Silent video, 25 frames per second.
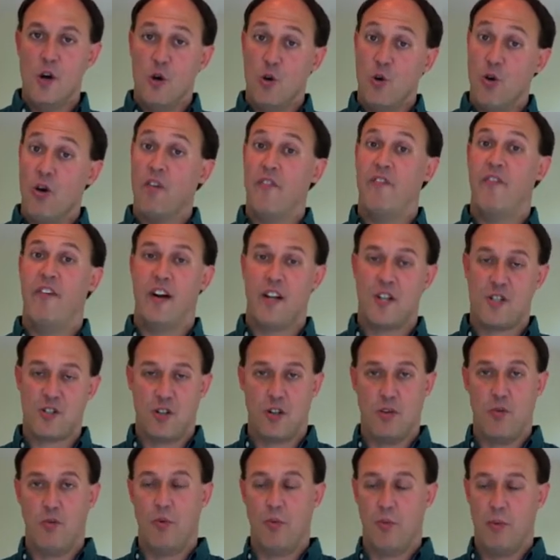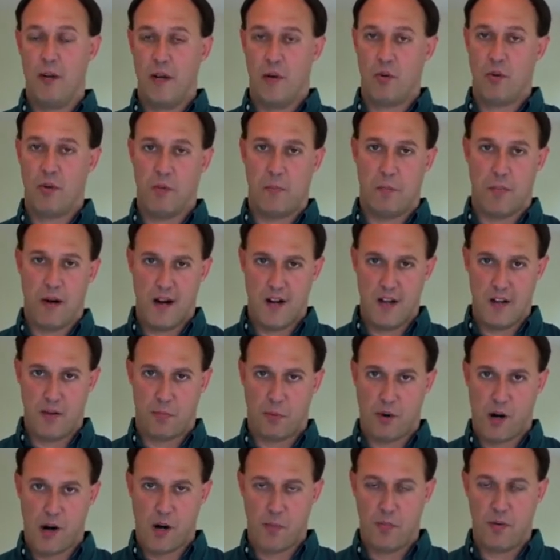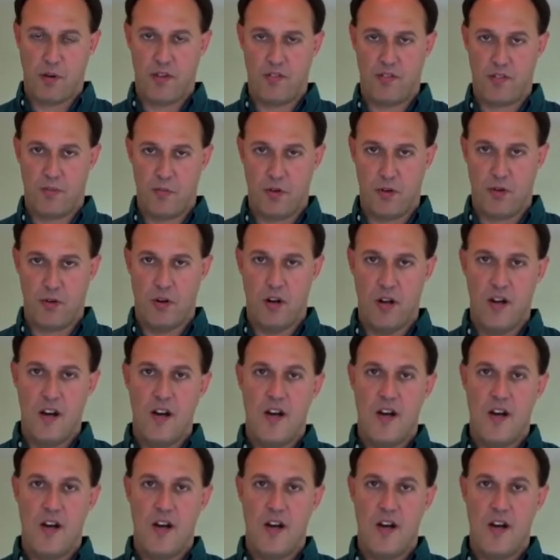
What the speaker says: who eventually will be able to buy the property from you.